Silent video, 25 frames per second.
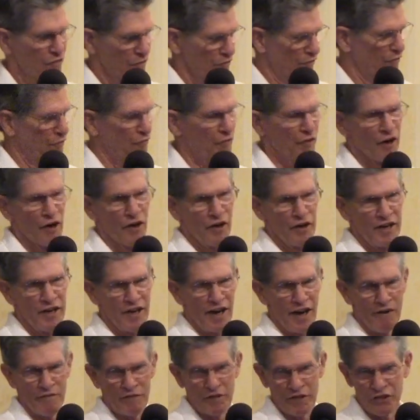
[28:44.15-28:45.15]
very
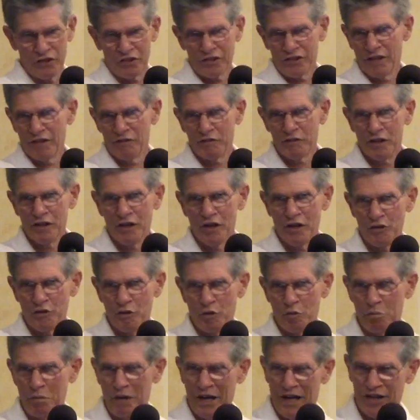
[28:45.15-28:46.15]
heavy,
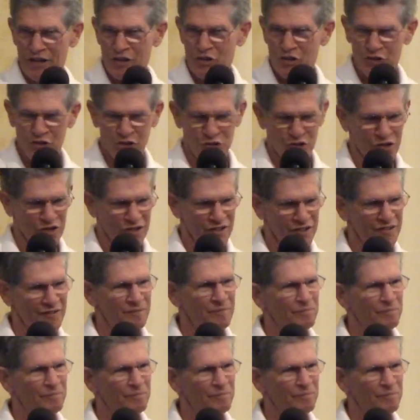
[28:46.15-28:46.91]
700 pages.